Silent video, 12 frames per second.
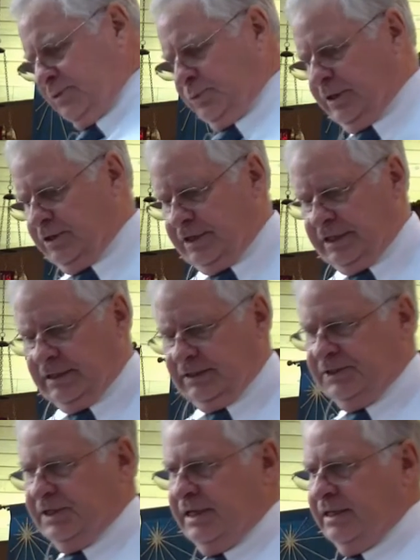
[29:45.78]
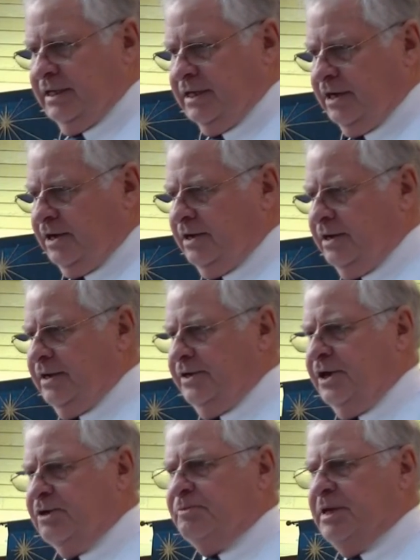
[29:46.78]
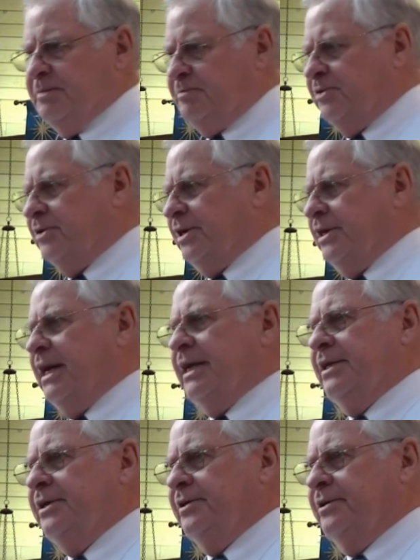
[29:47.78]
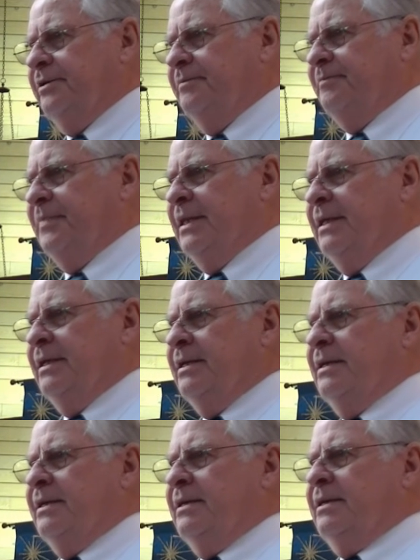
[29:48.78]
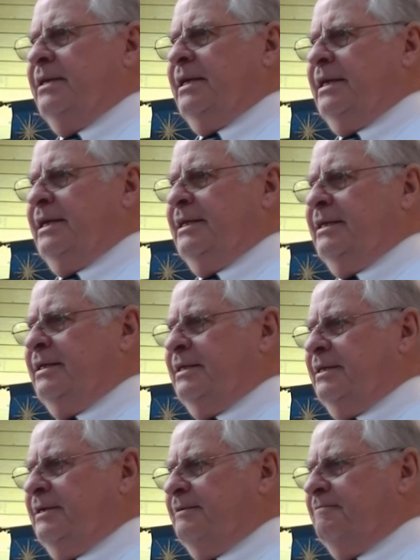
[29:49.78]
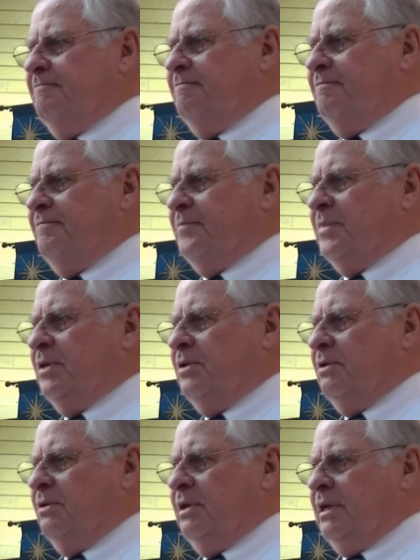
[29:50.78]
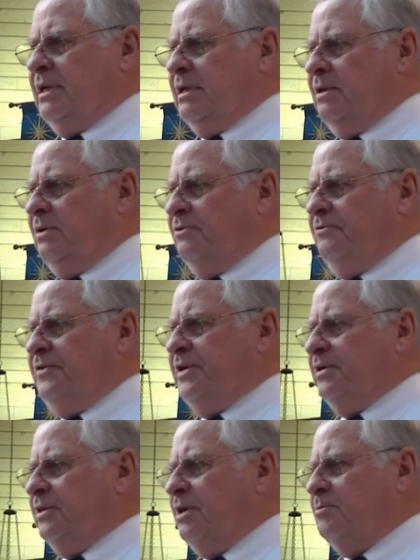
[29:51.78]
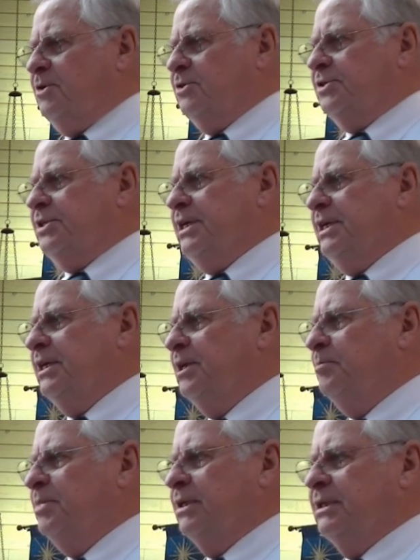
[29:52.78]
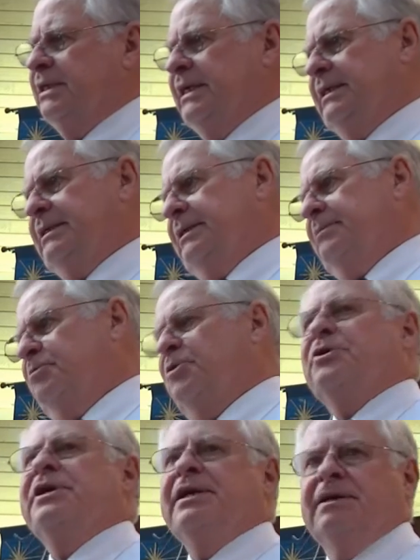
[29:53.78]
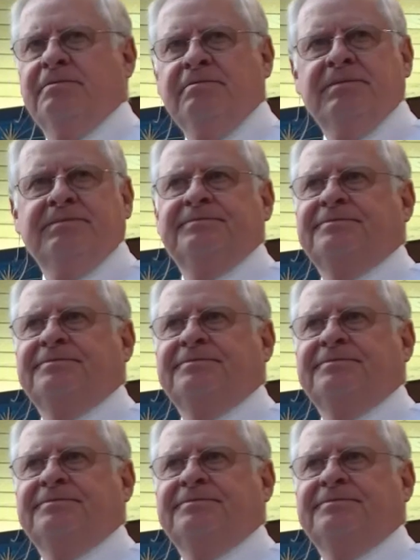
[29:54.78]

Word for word: as we look and see that our young people are not here and uh, feel almost the inability to bring them